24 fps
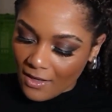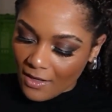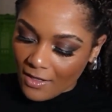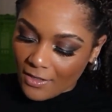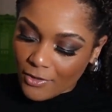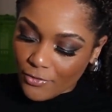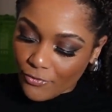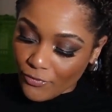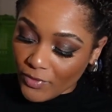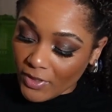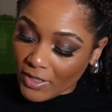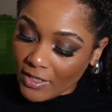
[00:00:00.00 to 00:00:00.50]

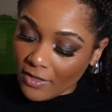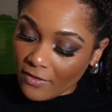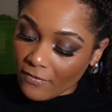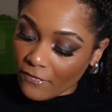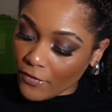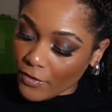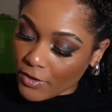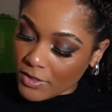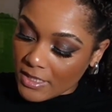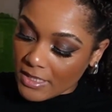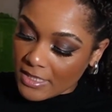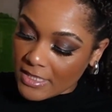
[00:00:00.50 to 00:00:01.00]
It's really a
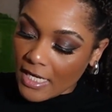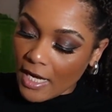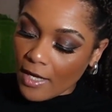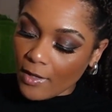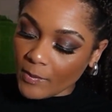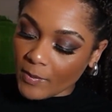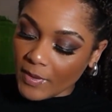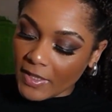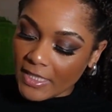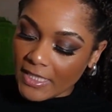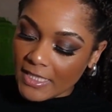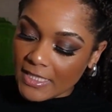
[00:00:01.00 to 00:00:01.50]
versatile
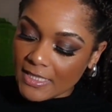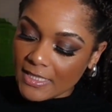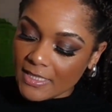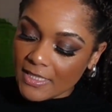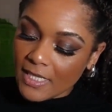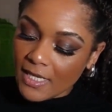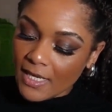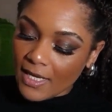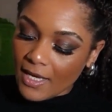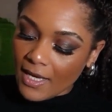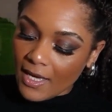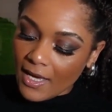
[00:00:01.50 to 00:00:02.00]
piece
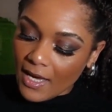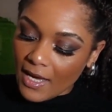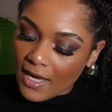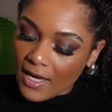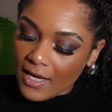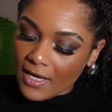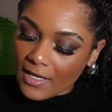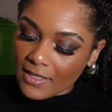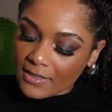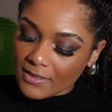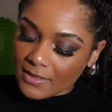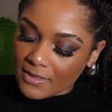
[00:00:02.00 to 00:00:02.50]

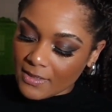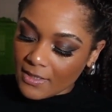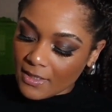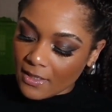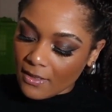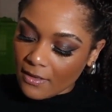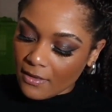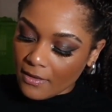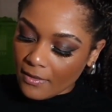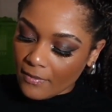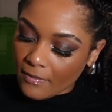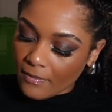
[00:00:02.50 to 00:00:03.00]
and
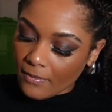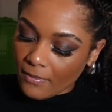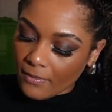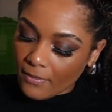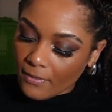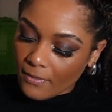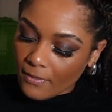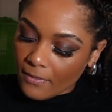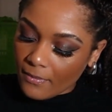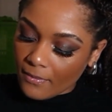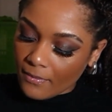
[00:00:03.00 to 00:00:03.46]
um,